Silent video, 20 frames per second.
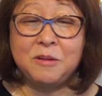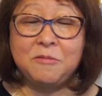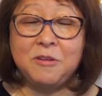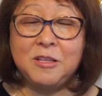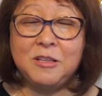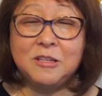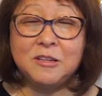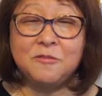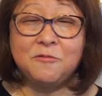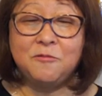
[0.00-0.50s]
and we
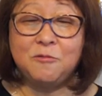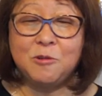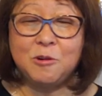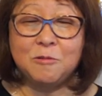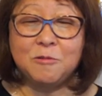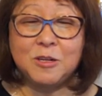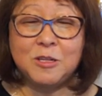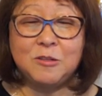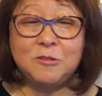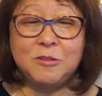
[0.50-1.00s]
look
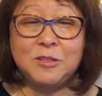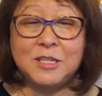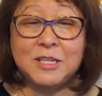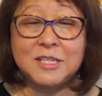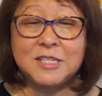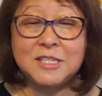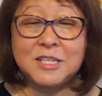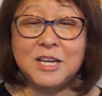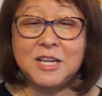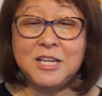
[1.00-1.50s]
forward to an
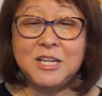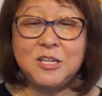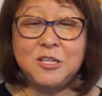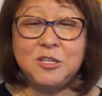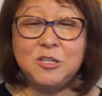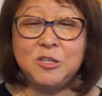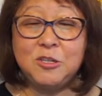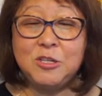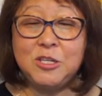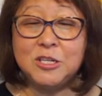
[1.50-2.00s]
exciting
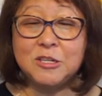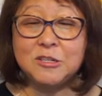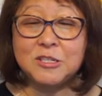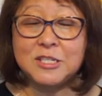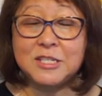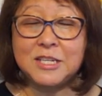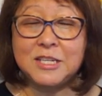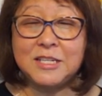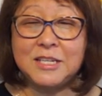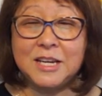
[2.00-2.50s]
2
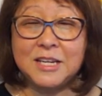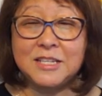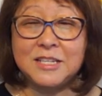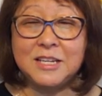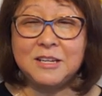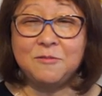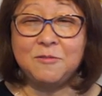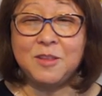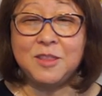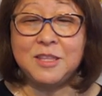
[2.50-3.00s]
years
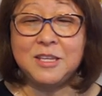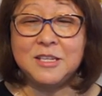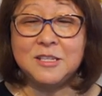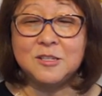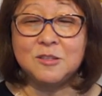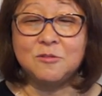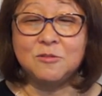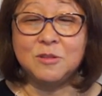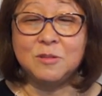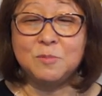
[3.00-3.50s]
connecting with
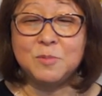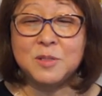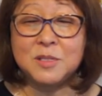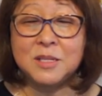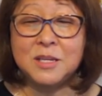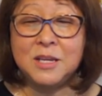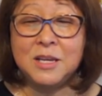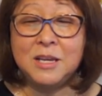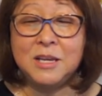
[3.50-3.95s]
these groups.